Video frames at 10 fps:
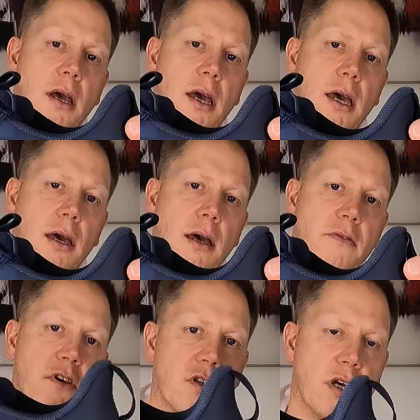
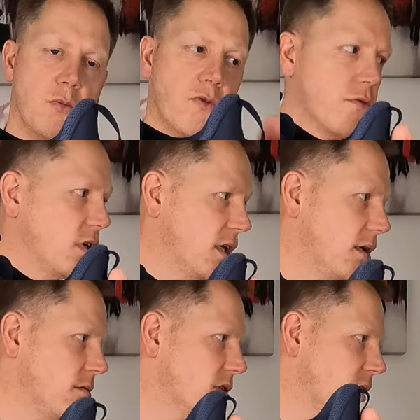First time we've
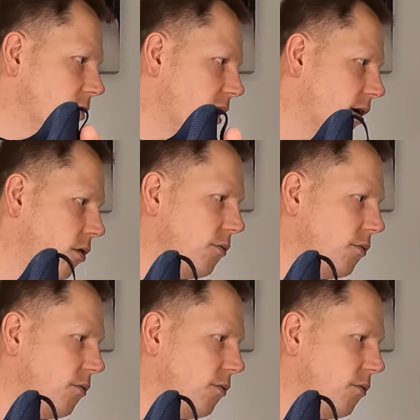really seen that